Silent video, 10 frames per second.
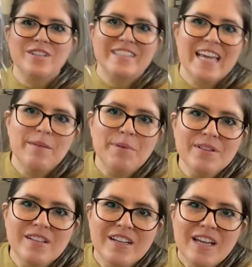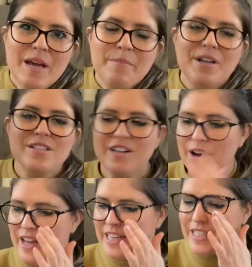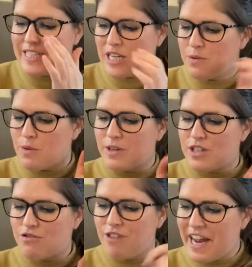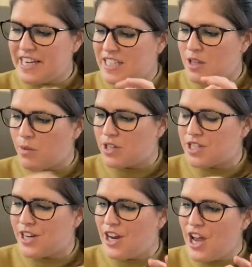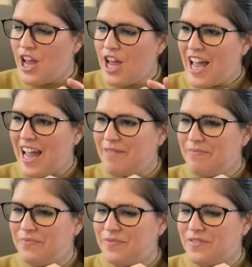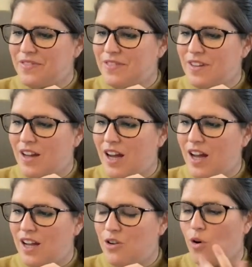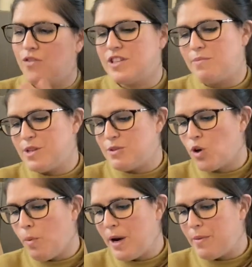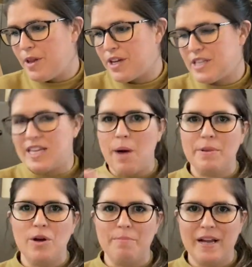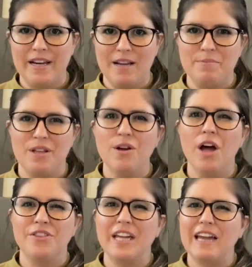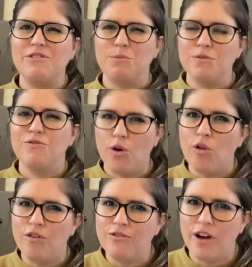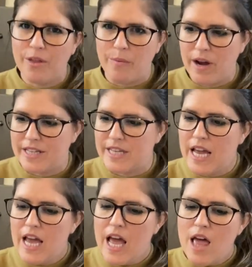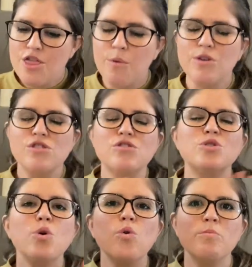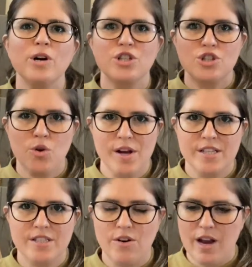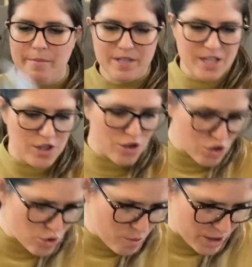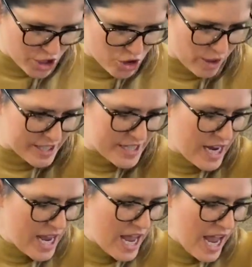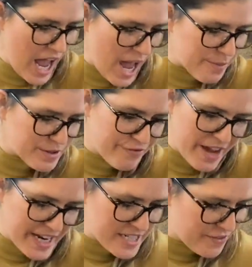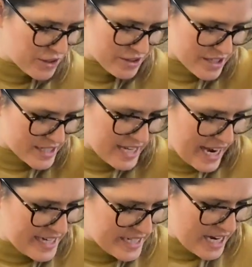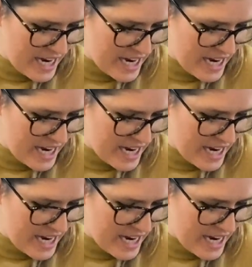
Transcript: table, because they're now getting to the stage where they want to write and they want to, you know, obviously if we stop anywhere, they could set up a little picnic, but I think everything would fall off otherwise. There was so much choice on Amazon, so much choice. It was very difficult to decide,